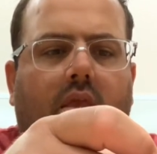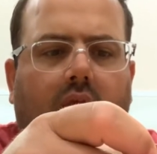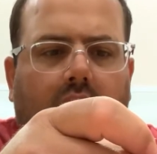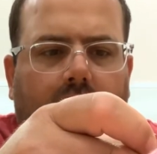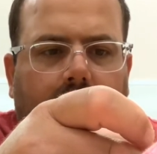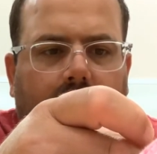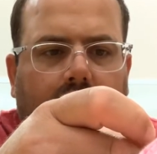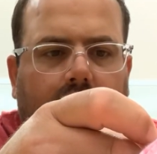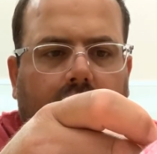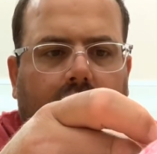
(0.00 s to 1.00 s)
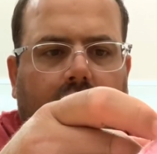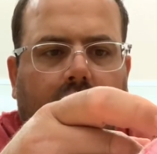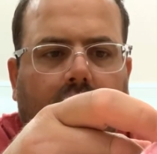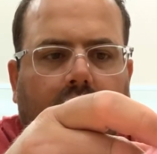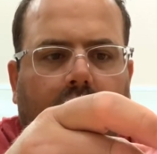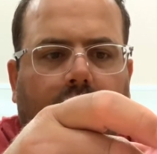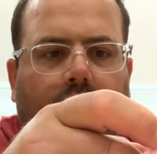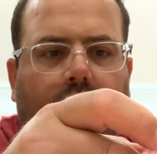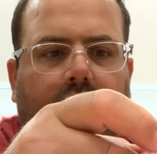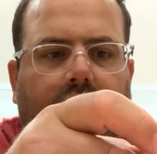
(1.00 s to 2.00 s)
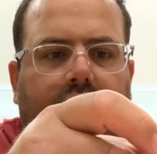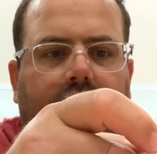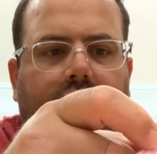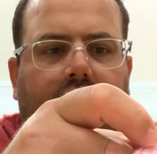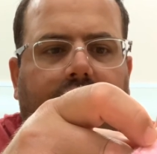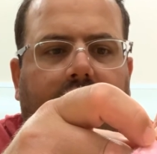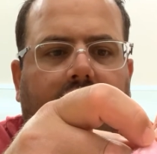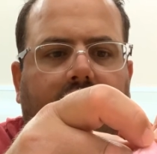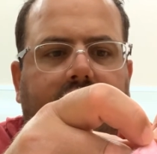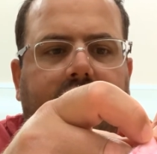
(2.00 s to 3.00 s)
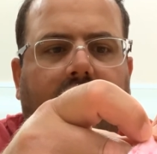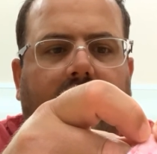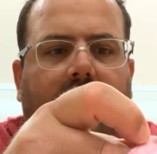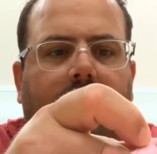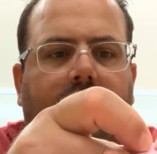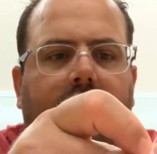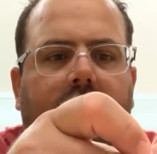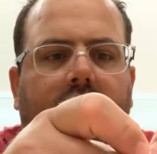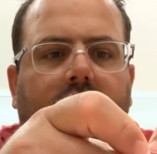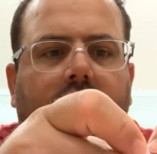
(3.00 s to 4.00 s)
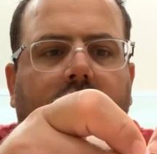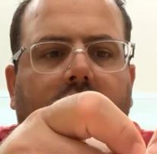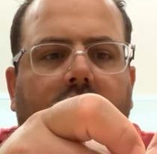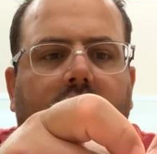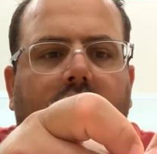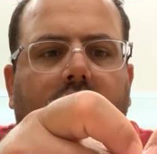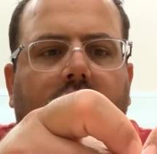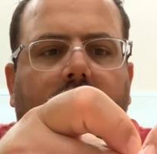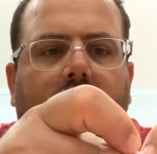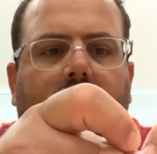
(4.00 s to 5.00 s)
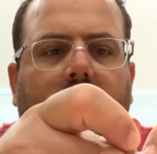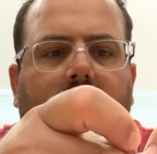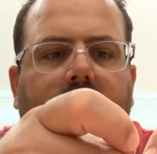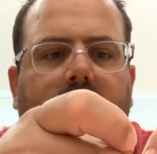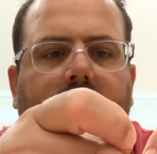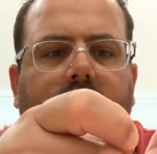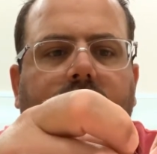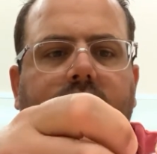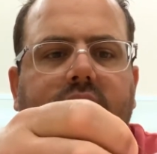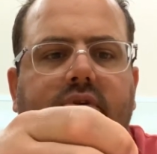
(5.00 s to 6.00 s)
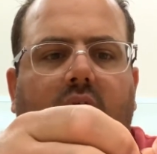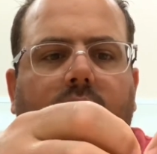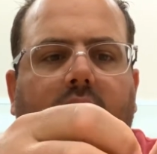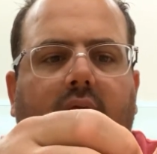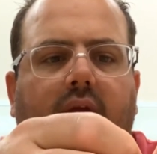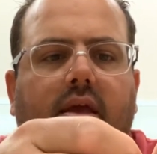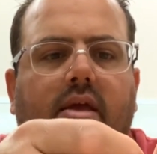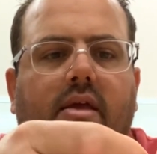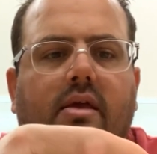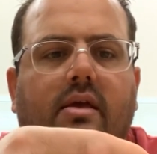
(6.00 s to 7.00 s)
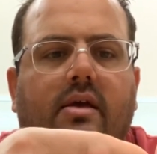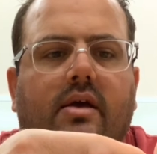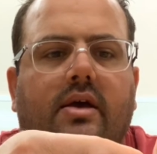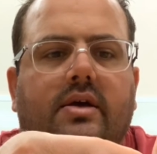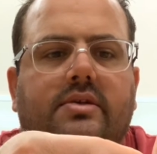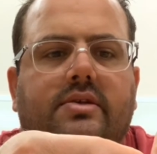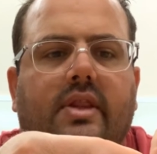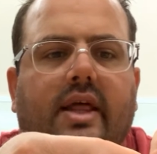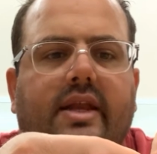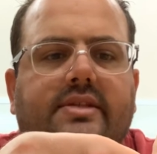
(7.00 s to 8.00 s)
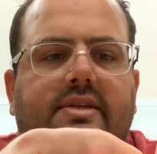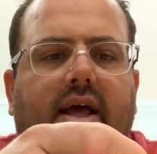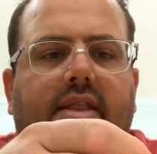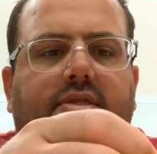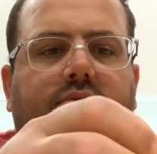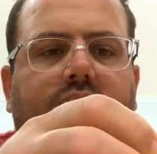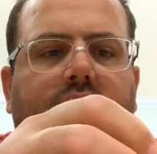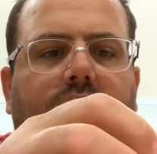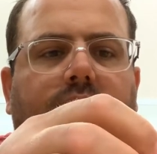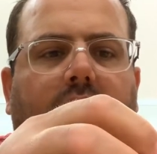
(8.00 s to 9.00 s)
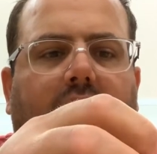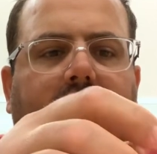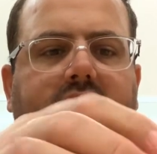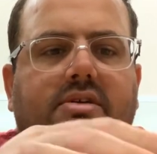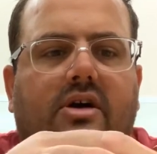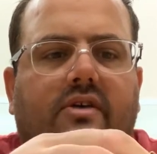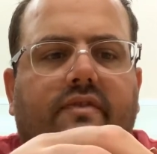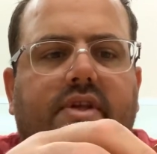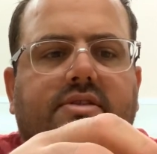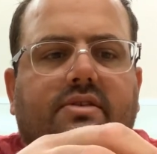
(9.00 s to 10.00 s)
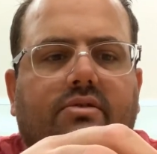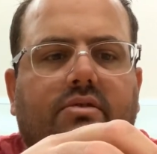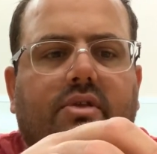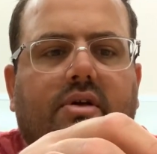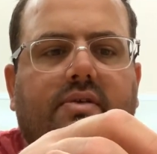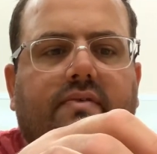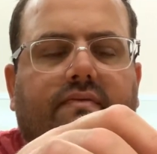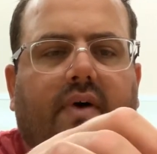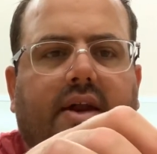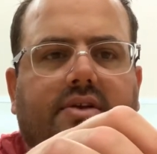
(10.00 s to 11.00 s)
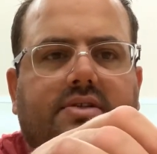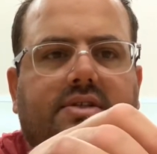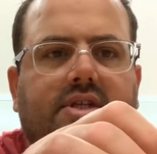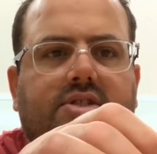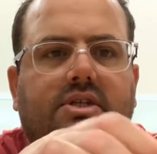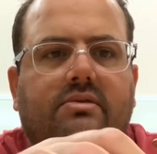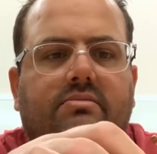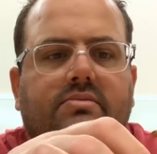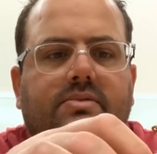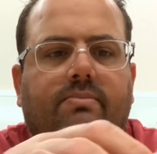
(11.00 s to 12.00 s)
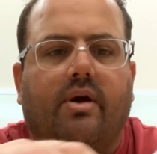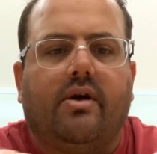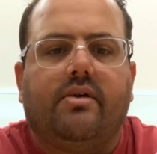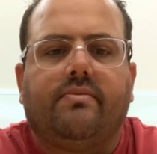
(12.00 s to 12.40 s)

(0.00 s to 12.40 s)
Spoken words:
and I'm going to poke it through the very top of the Star Bag so that it's not through the bag itself, it's through the final stitching part.